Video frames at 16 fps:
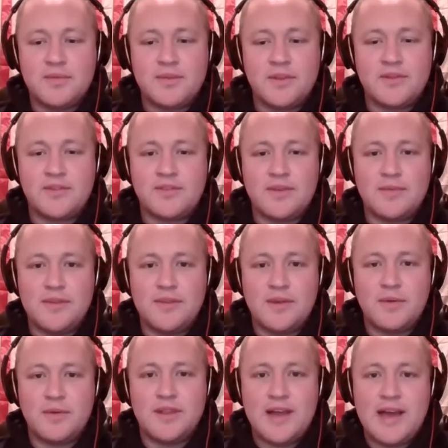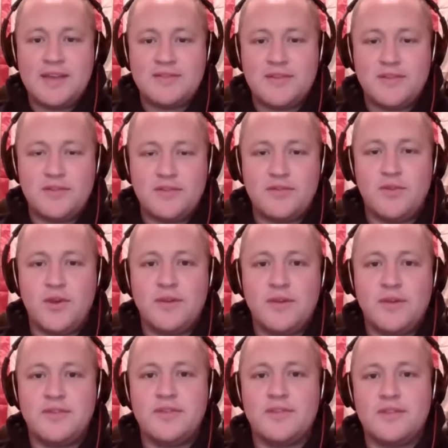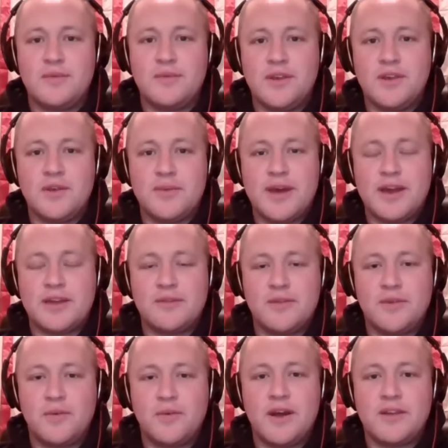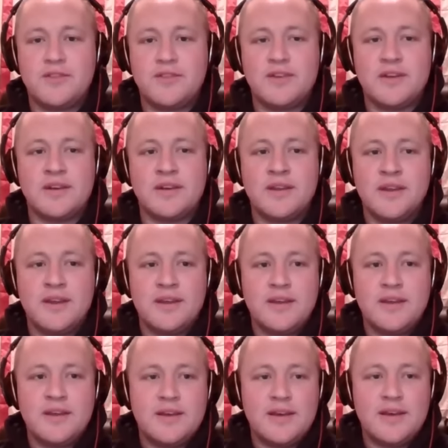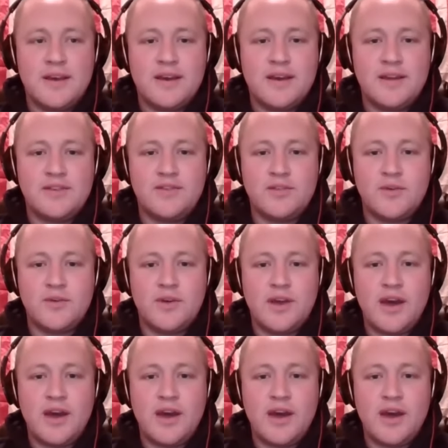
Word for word: This is something that will last us through the offseason that we can go back and rewatch and enjoy.